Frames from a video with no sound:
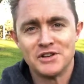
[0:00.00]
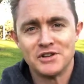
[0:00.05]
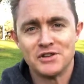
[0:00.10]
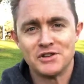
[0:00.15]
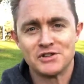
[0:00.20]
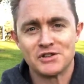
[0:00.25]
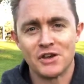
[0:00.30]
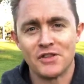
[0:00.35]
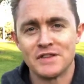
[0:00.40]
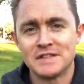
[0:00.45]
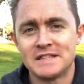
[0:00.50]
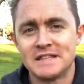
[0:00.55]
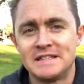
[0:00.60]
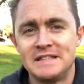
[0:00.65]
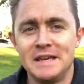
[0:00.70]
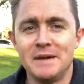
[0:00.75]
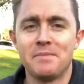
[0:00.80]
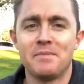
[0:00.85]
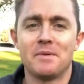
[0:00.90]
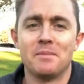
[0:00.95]
So there's a
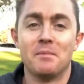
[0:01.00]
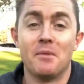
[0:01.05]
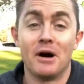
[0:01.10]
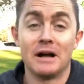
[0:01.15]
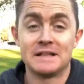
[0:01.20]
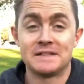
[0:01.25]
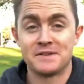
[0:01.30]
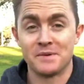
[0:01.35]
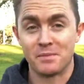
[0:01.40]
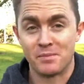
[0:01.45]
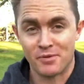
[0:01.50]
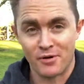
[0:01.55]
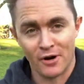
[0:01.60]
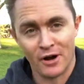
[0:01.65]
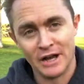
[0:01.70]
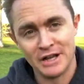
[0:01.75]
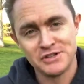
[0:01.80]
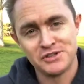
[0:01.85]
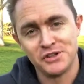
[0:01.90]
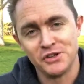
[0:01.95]
tip that might
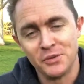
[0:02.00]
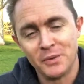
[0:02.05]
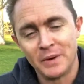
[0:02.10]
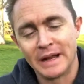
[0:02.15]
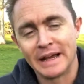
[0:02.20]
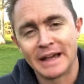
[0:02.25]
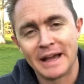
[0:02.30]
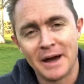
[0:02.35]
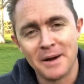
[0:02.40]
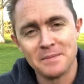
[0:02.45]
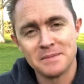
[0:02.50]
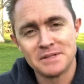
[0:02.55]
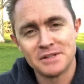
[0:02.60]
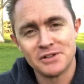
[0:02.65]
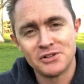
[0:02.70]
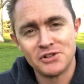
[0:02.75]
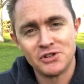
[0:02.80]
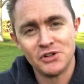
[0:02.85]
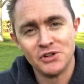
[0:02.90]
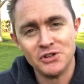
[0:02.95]
surprise you when it comes to
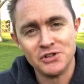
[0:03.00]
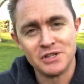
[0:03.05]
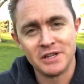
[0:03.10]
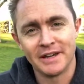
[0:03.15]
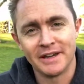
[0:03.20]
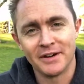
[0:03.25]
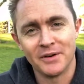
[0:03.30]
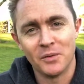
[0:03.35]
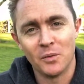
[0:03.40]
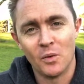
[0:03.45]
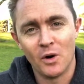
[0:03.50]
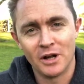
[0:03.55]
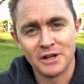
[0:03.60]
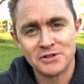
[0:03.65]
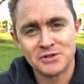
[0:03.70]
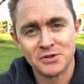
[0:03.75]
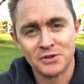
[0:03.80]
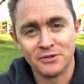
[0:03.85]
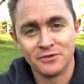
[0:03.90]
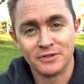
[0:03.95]
choosing what
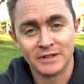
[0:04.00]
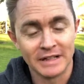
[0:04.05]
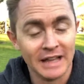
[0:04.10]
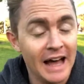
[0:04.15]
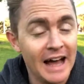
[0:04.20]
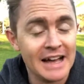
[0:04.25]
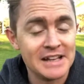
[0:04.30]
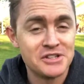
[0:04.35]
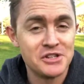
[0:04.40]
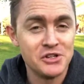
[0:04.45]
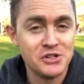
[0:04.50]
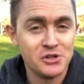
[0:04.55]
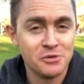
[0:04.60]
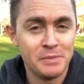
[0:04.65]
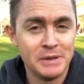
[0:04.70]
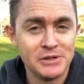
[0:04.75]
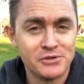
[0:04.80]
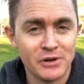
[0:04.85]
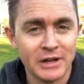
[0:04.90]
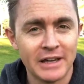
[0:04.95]
sort of glass you should
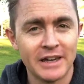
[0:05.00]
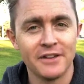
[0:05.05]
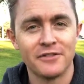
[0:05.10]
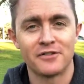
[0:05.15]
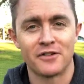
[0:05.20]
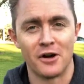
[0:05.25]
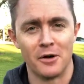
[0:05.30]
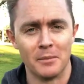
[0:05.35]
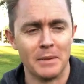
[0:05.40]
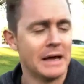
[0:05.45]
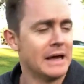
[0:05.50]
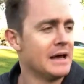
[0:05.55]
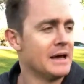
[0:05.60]
be drinking from.